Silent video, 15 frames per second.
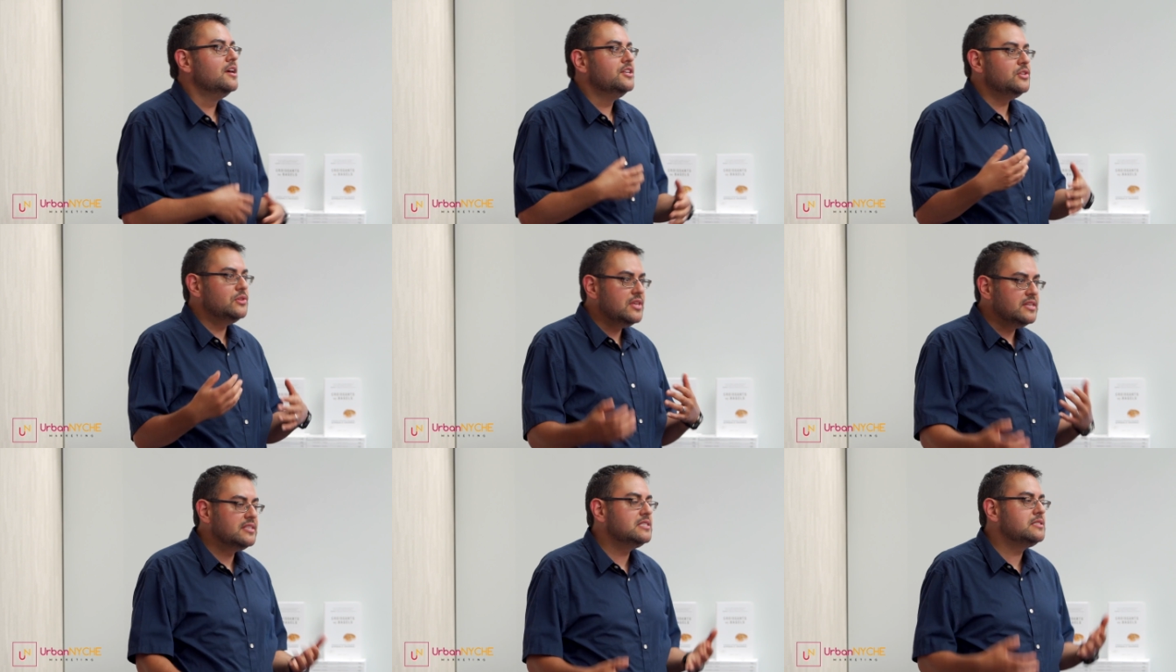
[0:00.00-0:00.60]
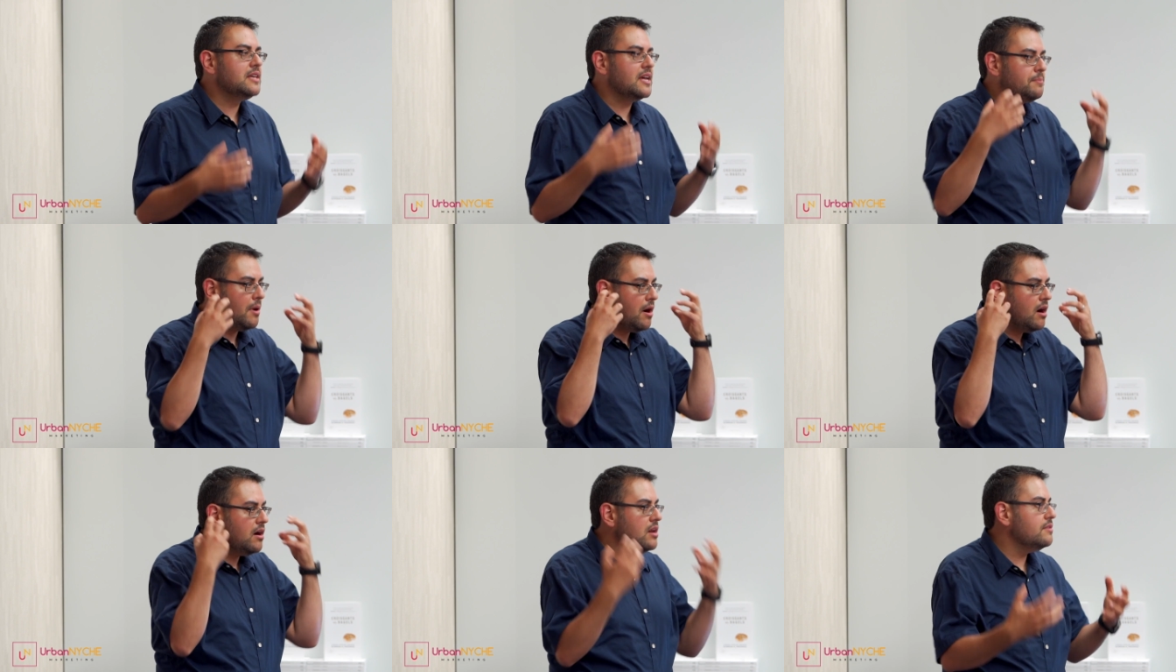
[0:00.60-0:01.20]
So this is like
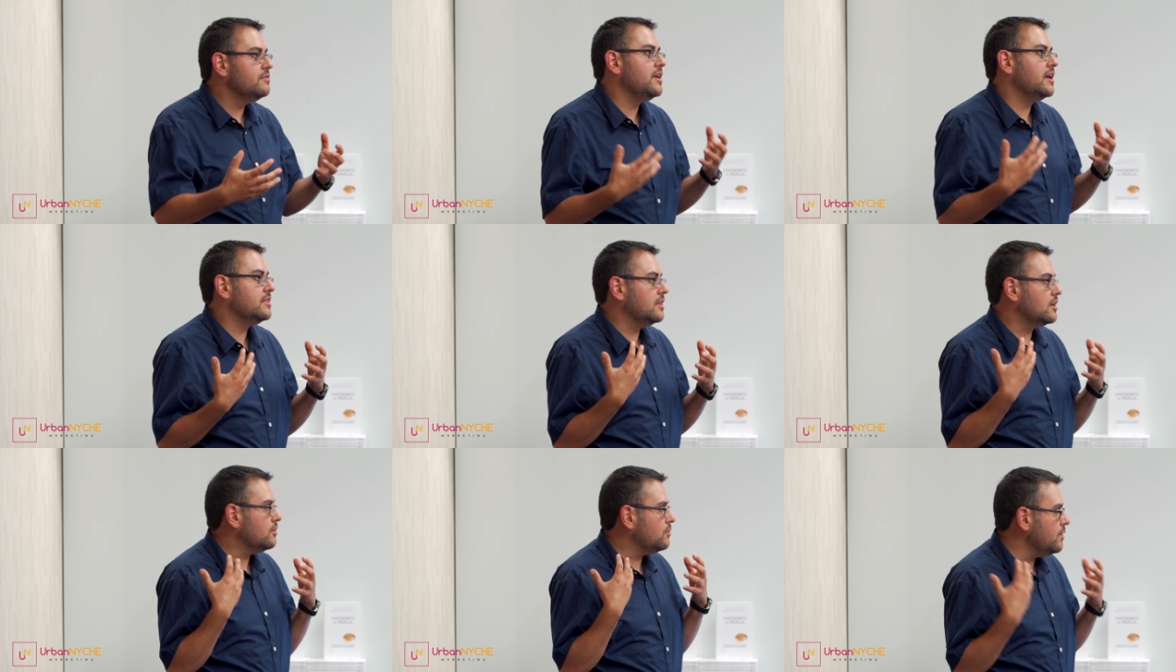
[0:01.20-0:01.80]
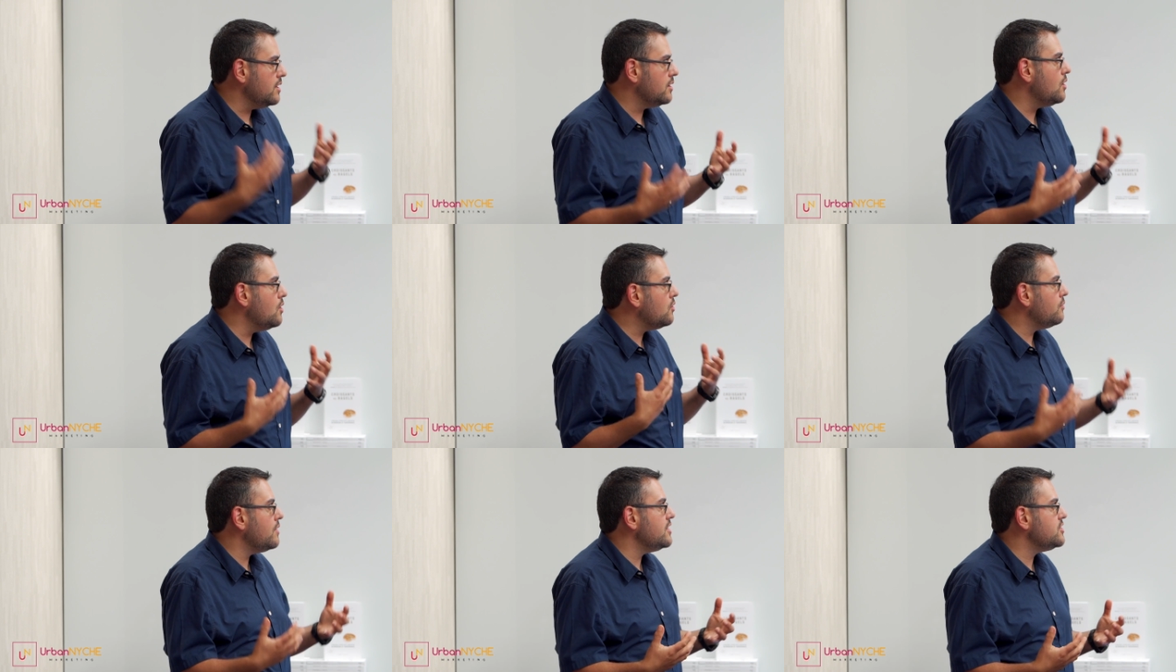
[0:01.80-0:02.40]
part of like the
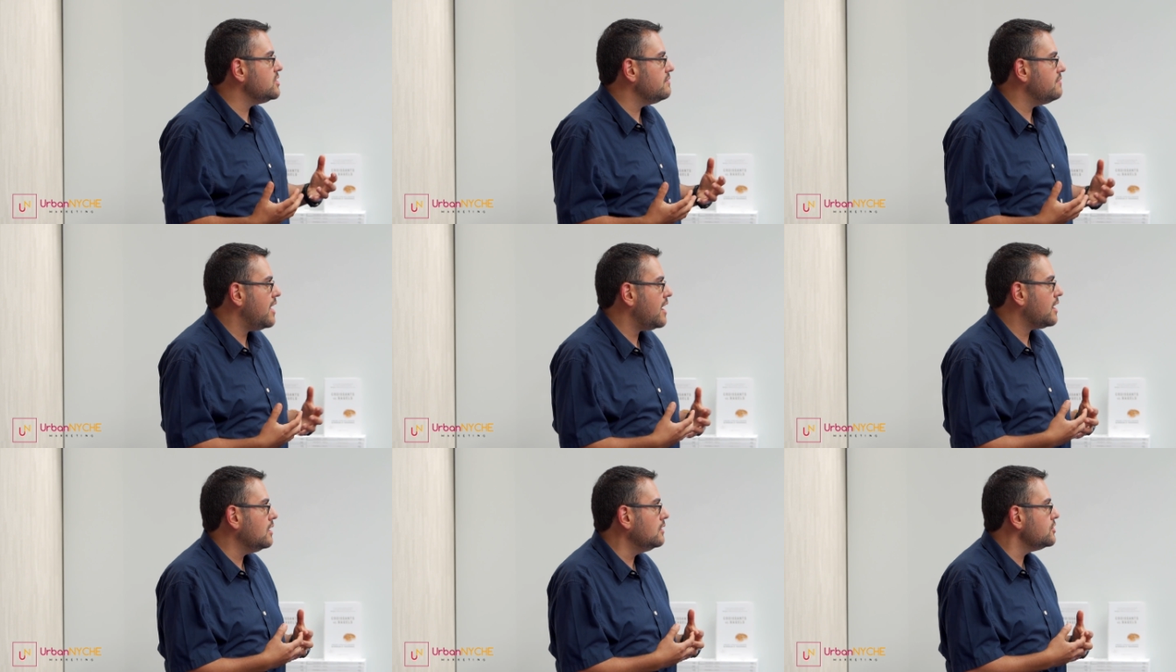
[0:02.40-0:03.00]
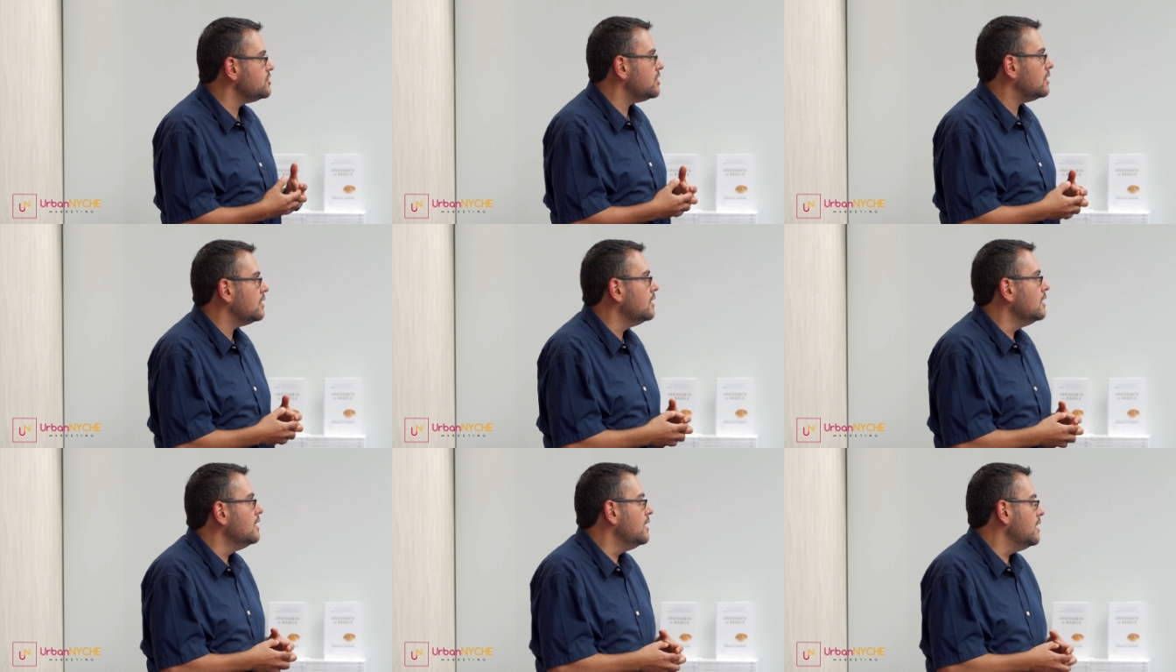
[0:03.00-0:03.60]
co-creation of that culture.